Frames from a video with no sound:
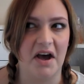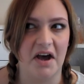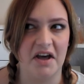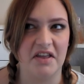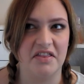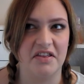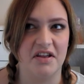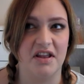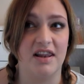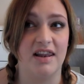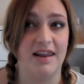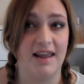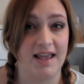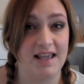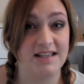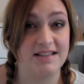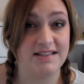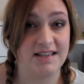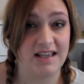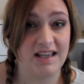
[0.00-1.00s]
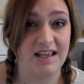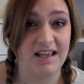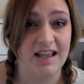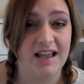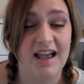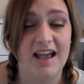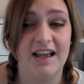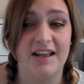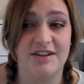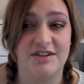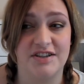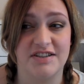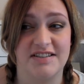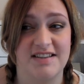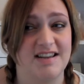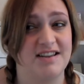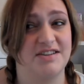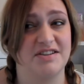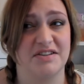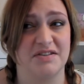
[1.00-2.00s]
either lazy and just
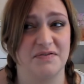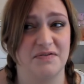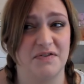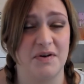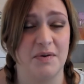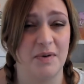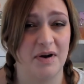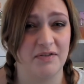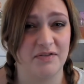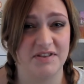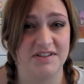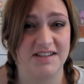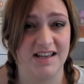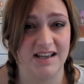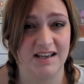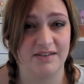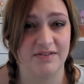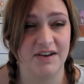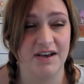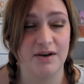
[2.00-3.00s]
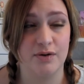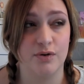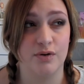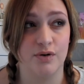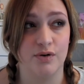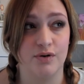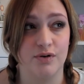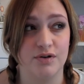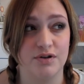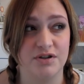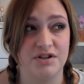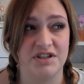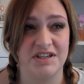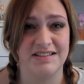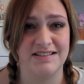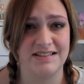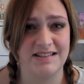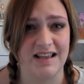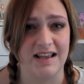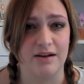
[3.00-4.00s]
saying she doesn't feel well for the sake of it, or
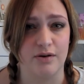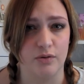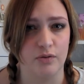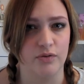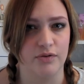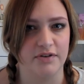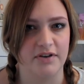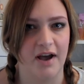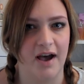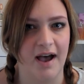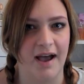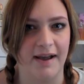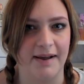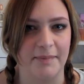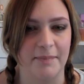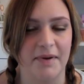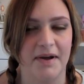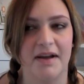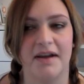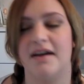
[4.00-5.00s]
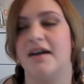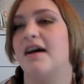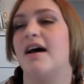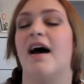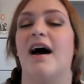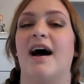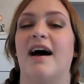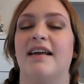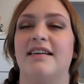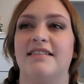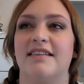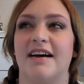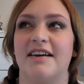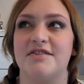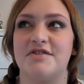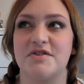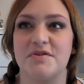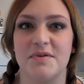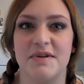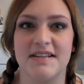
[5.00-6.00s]
she's sick all the time. And
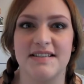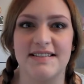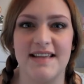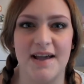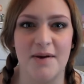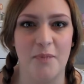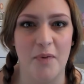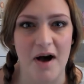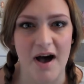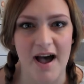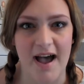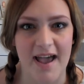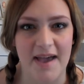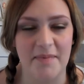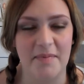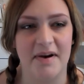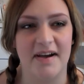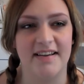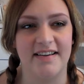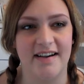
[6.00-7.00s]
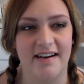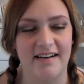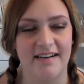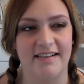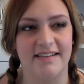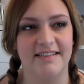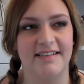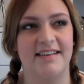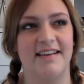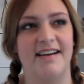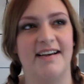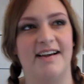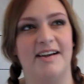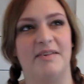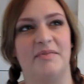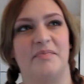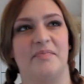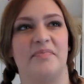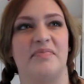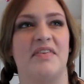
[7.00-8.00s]
I just want to say why, but I
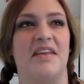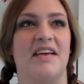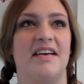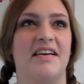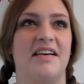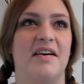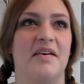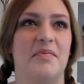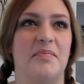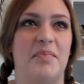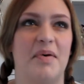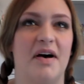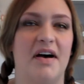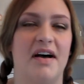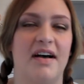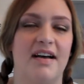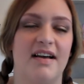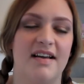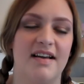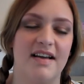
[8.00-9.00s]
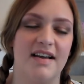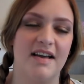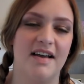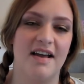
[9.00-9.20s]
can't. But